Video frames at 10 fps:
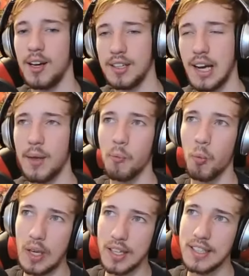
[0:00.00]
I'm
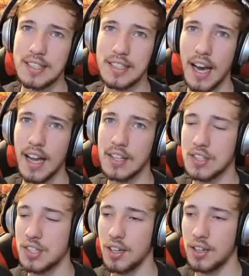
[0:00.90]
willing to die on
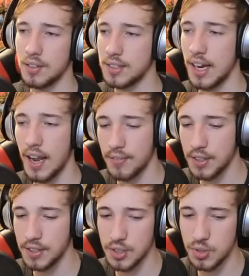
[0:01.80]
this hill that
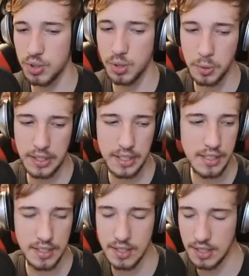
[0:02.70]
everything in 2E
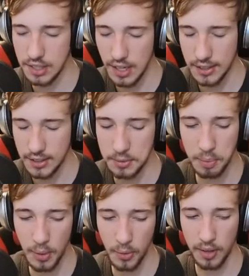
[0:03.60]
is insanely
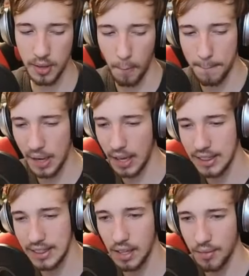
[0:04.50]
broken, but I
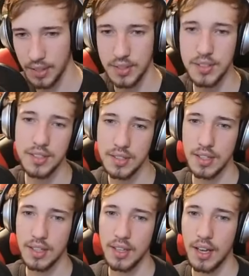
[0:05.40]
love it.
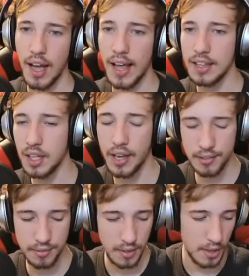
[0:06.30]
I
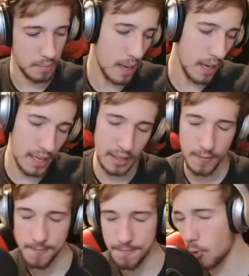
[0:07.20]
love my
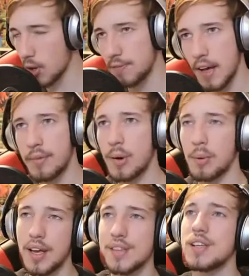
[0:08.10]
45 armor
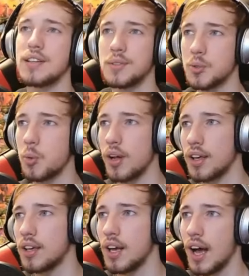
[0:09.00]
class at level 20.